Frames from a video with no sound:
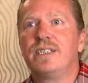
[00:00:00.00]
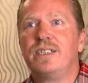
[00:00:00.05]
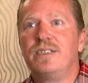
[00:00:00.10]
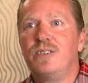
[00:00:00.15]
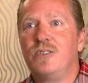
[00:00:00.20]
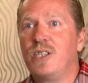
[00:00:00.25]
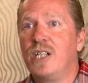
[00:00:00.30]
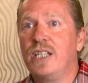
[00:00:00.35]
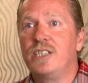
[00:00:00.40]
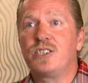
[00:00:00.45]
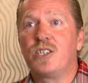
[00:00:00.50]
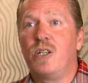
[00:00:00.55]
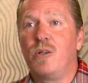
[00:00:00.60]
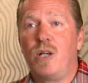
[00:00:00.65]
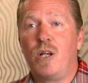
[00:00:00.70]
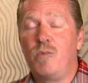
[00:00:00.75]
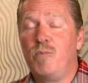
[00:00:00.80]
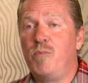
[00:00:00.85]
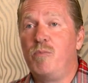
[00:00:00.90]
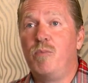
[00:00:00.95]
You guys are,
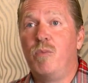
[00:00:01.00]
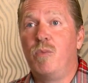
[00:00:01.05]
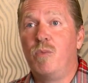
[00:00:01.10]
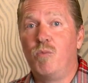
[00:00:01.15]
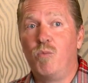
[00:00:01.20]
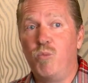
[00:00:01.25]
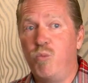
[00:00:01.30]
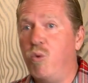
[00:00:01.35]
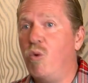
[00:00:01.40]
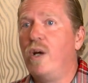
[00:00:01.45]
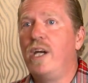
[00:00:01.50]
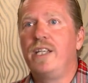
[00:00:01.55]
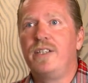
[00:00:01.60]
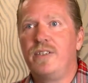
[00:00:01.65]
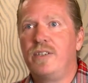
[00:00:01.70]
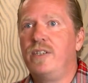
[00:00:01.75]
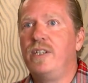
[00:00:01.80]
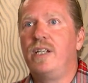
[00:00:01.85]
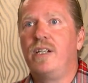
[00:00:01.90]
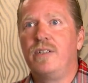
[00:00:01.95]
are right
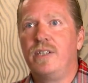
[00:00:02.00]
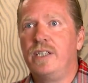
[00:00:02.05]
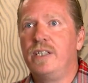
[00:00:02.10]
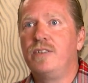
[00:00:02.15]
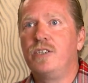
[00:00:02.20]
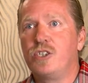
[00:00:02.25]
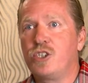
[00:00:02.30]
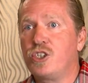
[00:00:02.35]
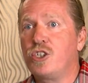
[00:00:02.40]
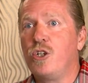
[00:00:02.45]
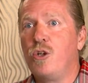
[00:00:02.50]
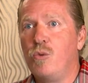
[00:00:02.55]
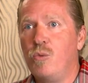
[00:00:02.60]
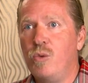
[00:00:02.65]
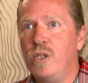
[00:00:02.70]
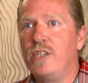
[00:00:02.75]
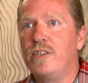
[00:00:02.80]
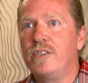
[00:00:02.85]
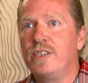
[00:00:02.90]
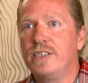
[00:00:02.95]
there in the show with